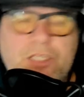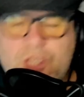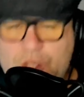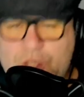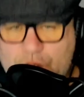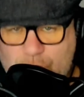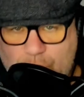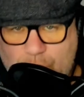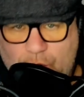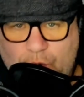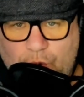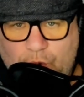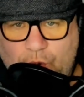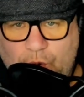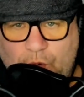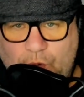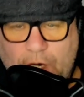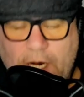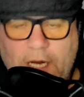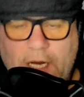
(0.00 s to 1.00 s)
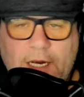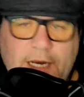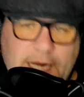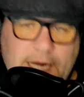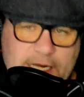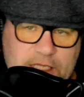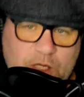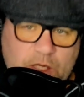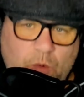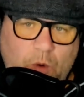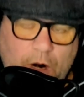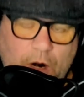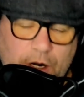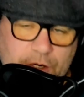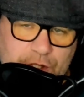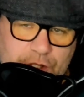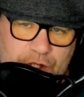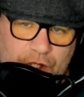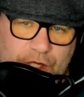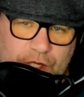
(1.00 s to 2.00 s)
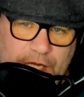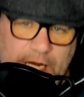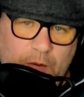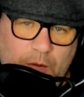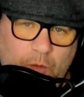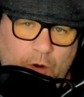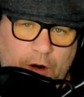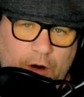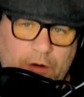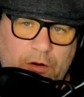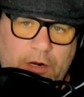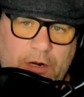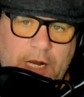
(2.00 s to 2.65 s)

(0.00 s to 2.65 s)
you, as the worker, should keep working on